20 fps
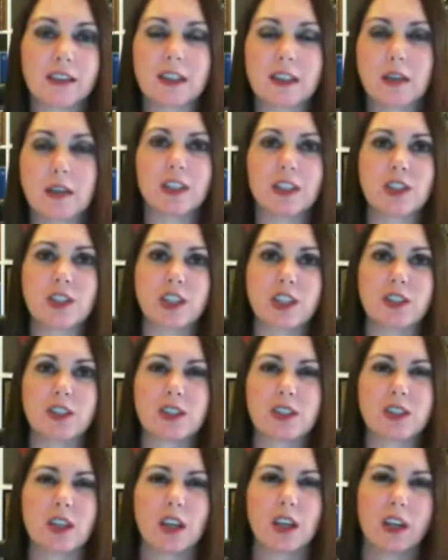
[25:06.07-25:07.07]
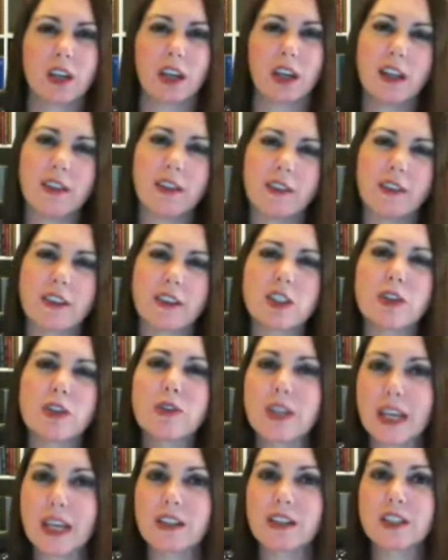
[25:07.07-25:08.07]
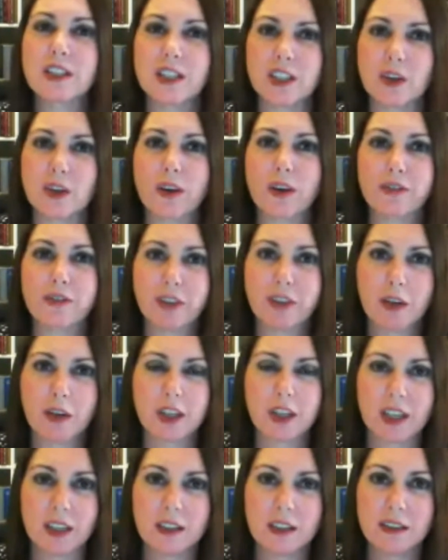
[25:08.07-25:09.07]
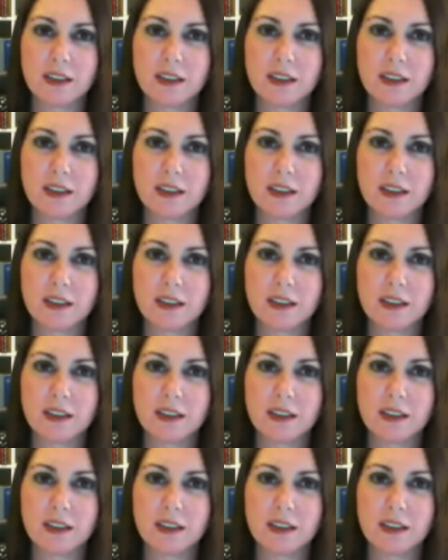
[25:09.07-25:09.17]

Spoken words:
I mean, just anything that's unique to your family?